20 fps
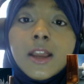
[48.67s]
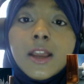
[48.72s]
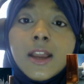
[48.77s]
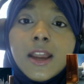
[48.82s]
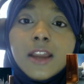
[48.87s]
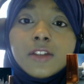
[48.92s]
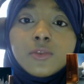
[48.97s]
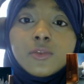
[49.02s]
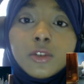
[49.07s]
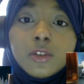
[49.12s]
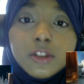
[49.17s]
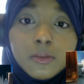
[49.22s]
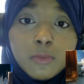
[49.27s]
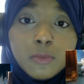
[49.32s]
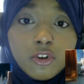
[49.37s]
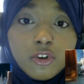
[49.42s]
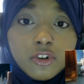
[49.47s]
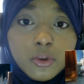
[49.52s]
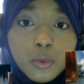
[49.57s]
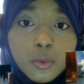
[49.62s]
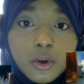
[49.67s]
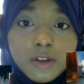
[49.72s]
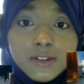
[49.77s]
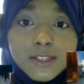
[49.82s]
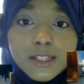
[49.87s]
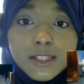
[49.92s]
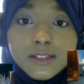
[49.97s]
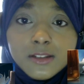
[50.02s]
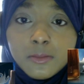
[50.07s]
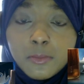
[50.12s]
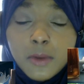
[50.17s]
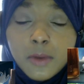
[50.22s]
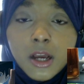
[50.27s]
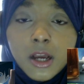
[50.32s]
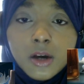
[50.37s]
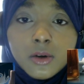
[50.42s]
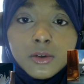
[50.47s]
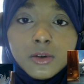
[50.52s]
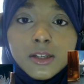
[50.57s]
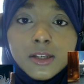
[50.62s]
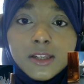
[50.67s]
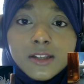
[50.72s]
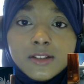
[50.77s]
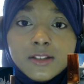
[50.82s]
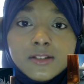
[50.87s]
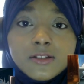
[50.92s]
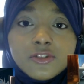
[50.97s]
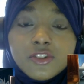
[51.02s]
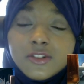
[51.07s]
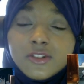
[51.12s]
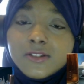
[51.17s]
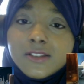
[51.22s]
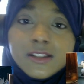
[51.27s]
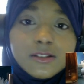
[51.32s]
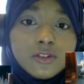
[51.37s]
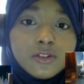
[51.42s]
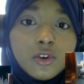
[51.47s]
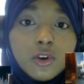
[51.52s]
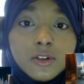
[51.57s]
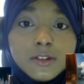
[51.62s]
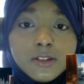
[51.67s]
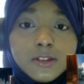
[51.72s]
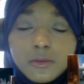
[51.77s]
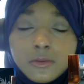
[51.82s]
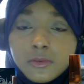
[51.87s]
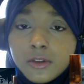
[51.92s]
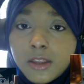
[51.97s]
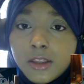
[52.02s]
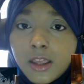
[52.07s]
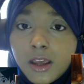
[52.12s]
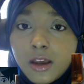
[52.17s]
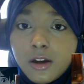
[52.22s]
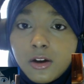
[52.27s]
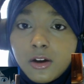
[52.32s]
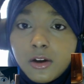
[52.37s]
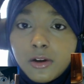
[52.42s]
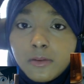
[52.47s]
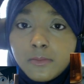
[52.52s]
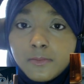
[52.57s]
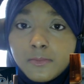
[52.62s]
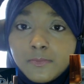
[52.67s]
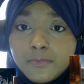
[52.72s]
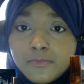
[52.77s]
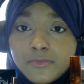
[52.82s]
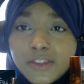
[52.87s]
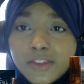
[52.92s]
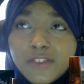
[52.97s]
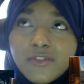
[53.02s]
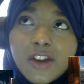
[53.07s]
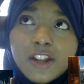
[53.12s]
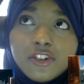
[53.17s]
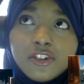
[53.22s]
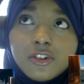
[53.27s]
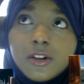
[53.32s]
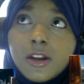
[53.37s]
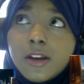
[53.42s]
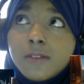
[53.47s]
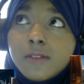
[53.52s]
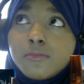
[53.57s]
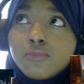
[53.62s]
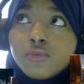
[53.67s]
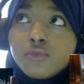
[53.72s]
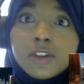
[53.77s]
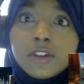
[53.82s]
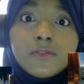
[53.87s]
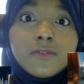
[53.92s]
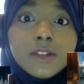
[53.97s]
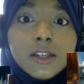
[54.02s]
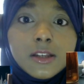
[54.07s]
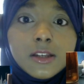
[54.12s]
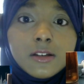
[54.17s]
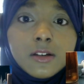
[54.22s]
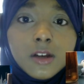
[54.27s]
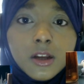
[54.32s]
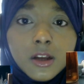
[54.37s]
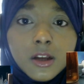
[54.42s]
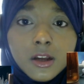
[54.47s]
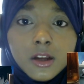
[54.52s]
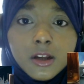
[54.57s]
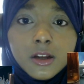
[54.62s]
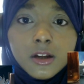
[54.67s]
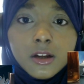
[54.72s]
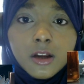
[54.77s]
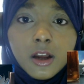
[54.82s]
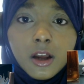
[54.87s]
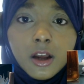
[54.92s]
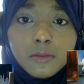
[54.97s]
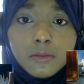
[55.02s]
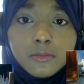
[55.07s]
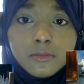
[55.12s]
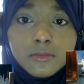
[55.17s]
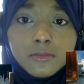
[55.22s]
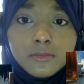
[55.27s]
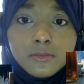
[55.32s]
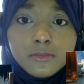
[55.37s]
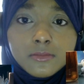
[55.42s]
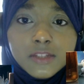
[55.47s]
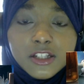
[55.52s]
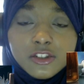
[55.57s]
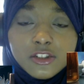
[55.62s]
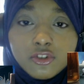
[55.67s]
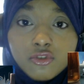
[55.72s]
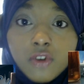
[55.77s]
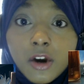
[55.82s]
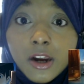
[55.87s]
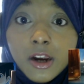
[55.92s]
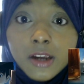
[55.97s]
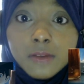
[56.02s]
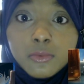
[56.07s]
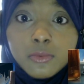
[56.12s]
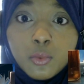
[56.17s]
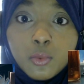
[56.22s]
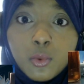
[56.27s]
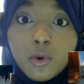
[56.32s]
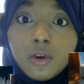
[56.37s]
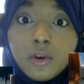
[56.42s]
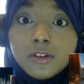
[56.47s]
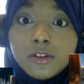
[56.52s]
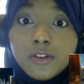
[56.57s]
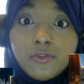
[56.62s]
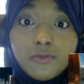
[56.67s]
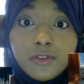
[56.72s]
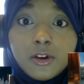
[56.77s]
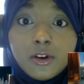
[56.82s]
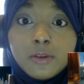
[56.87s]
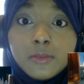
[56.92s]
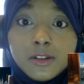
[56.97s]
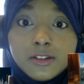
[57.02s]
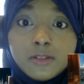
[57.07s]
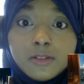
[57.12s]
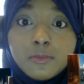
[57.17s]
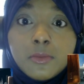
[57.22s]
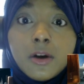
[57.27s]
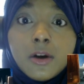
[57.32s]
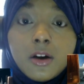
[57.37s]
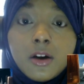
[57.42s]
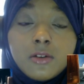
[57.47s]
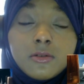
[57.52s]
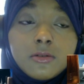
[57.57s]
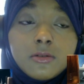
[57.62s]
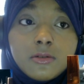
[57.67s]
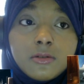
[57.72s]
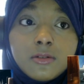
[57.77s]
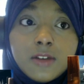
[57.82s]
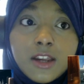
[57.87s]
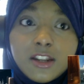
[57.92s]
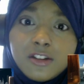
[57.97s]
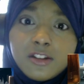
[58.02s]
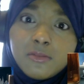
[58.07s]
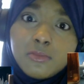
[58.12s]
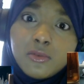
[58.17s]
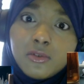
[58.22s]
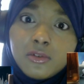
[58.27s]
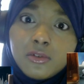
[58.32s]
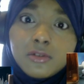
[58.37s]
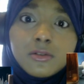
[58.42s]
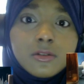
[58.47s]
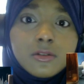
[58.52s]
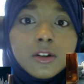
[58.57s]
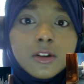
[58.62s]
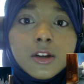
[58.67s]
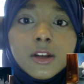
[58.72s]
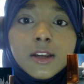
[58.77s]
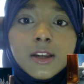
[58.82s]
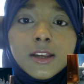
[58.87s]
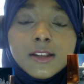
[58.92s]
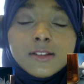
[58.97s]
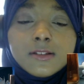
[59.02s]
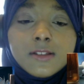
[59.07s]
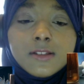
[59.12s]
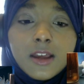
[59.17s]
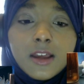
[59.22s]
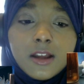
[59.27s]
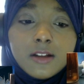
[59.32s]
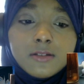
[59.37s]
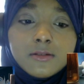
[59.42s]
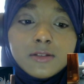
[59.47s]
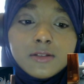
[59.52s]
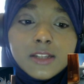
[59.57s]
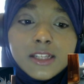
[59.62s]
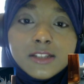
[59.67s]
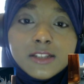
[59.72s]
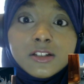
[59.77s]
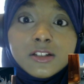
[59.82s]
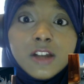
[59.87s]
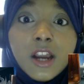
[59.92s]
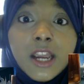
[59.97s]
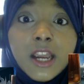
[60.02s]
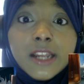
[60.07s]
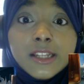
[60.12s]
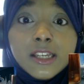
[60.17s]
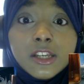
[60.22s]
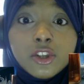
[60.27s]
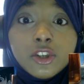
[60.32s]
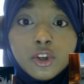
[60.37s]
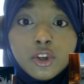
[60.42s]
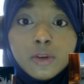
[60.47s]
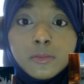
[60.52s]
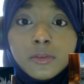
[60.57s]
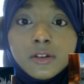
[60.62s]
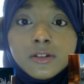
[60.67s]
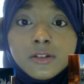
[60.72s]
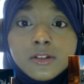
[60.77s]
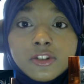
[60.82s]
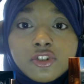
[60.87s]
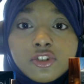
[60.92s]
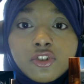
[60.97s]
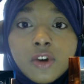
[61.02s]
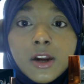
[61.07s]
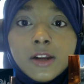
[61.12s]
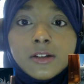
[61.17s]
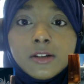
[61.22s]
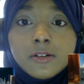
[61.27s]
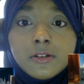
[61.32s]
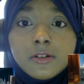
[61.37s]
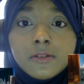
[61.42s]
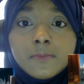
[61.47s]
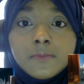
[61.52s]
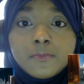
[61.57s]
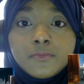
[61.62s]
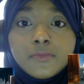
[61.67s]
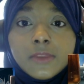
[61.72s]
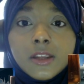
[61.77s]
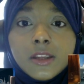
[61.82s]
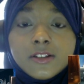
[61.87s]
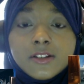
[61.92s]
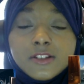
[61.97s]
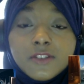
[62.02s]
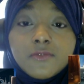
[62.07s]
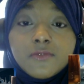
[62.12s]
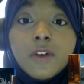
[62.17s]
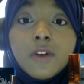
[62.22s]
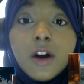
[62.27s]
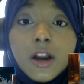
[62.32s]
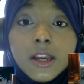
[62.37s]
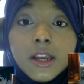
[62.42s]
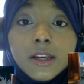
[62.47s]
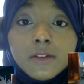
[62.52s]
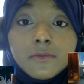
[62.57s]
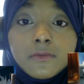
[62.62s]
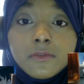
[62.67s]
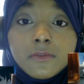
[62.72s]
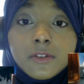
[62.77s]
and what The Borrowers is about is just this concept that if I had to, like, briefly describe what the film is about in the book, is that these tiny humans trying to survive